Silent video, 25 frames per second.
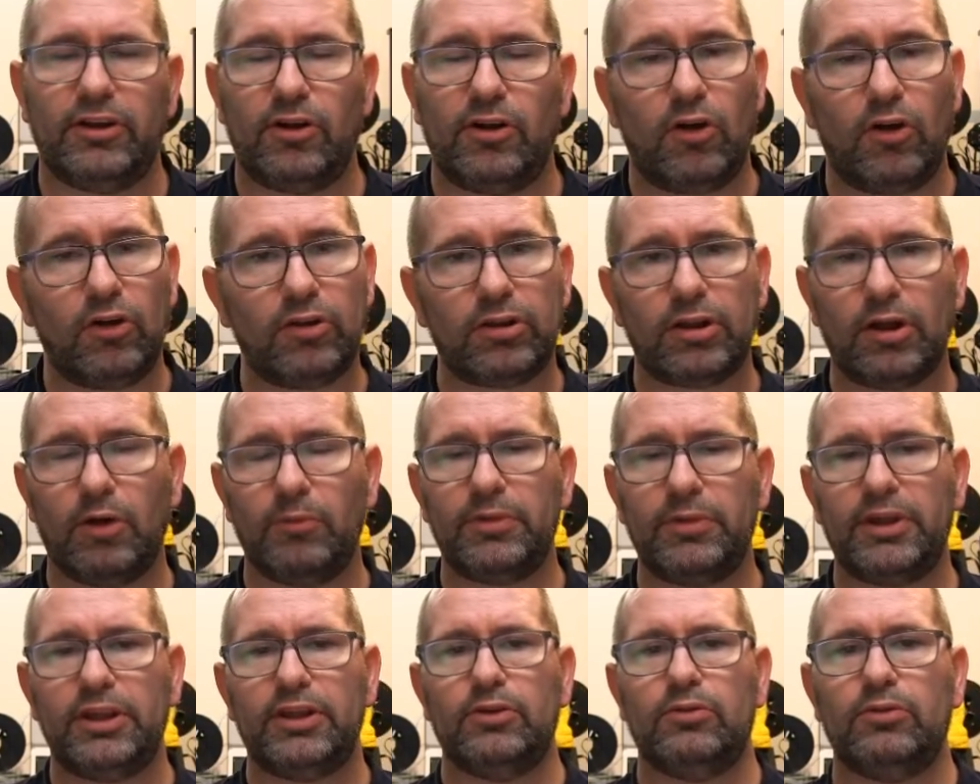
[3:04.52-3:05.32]
can also
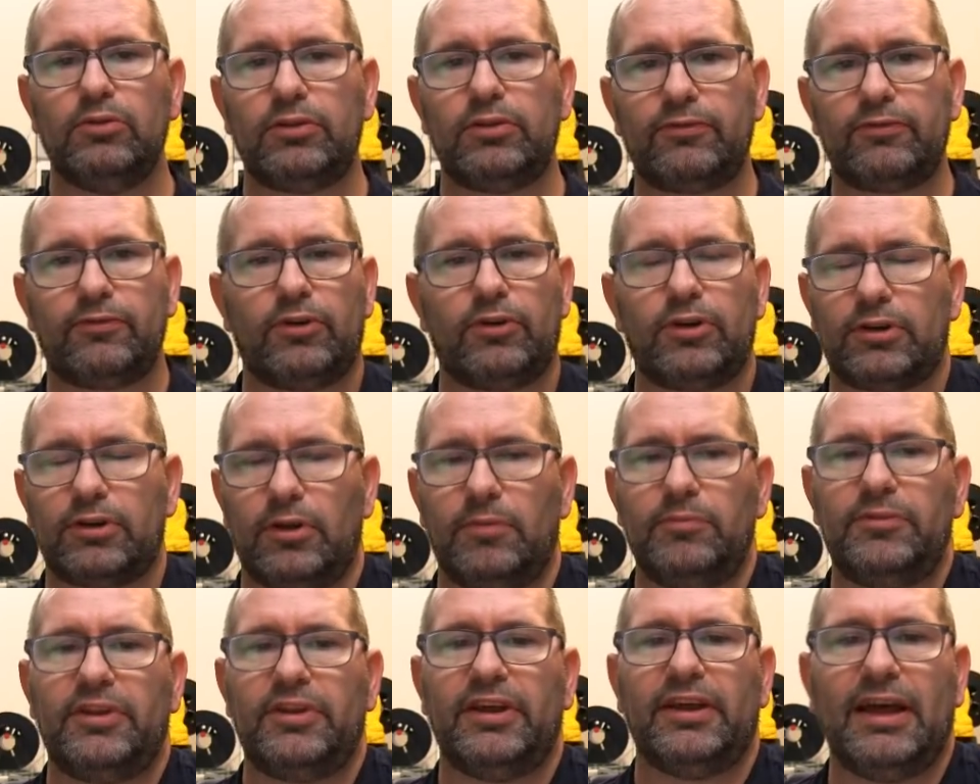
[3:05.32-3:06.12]
be used for
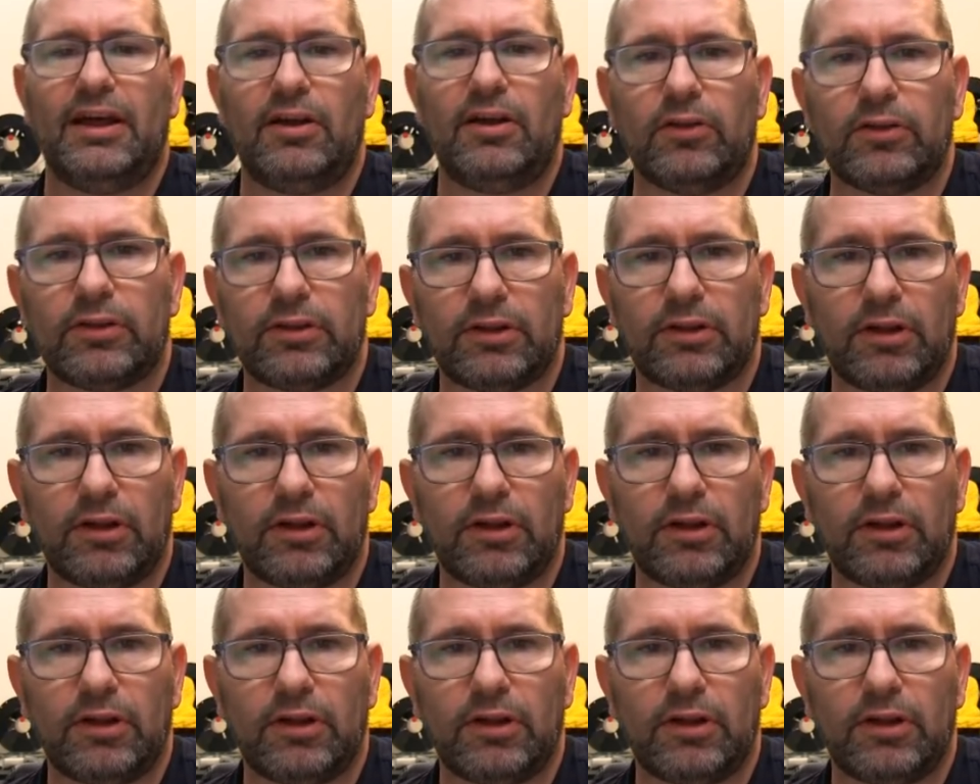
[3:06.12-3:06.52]
something else.